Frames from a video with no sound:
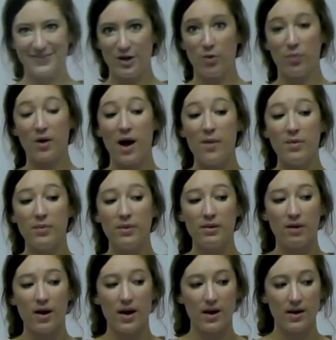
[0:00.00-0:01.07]
You'll probably
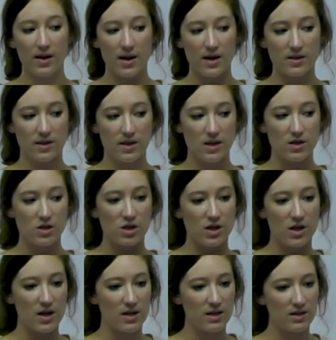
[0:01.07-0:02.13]
recognize these
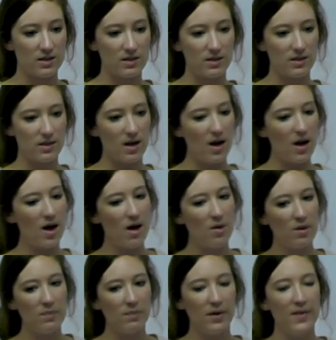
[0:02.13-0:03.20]
sheets. Yeah,
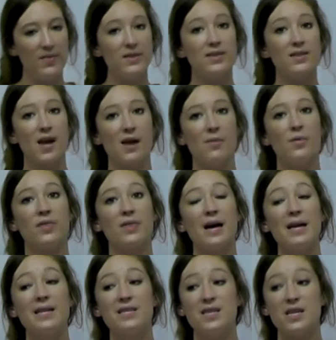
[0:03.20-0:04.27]
we played this game with
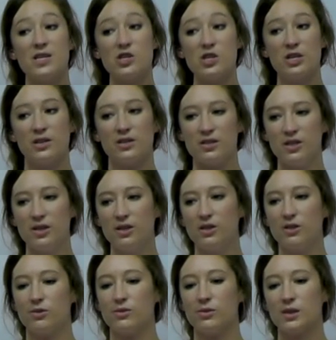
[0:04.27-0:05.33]
addition
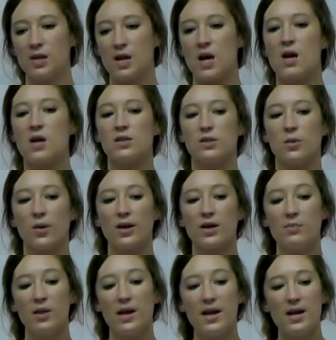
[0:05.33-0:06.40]
too. So we're
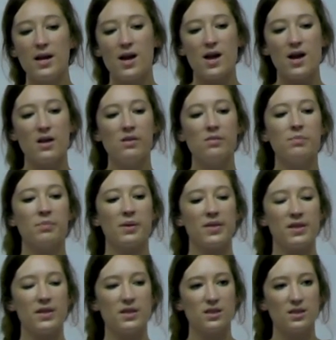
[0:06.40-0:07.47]
gonna play again,
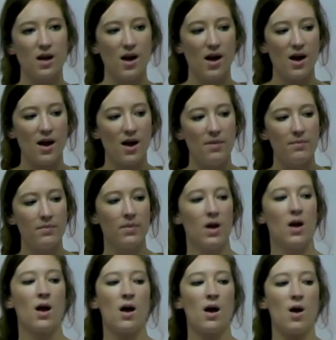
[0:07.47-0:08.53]
but this time
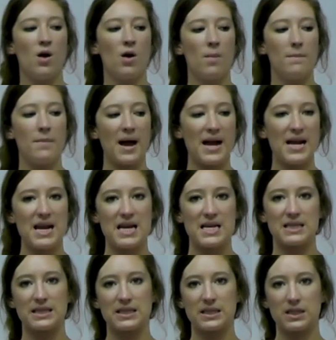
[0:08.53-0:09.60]

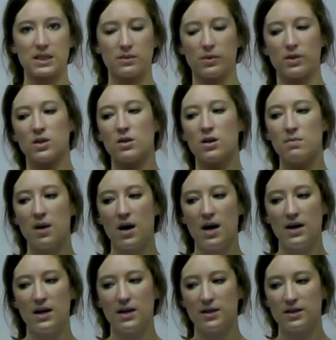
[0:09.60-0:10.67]
minus. We're doing
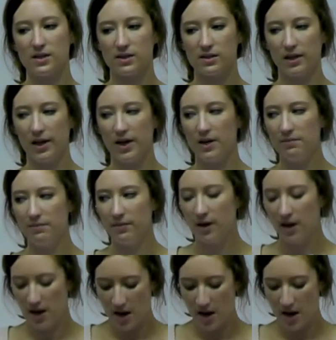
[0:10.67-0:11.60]
minus, right?